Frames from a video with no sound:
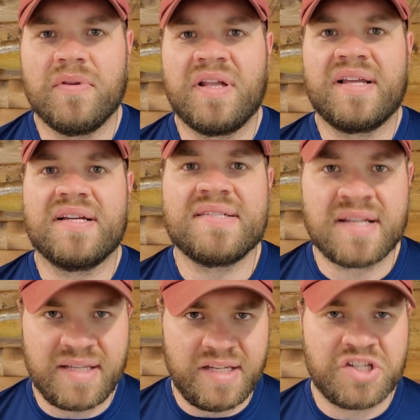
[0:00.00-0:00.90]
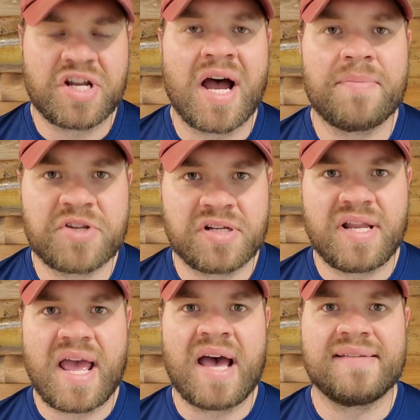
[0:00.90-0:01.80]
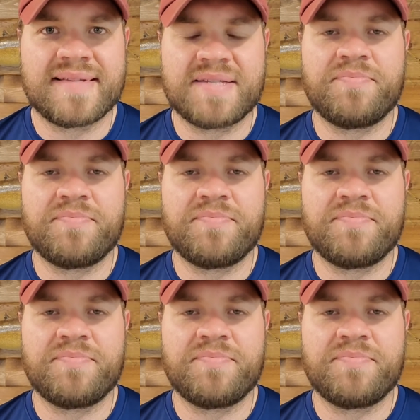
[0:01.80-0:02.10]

Like I said, each option has its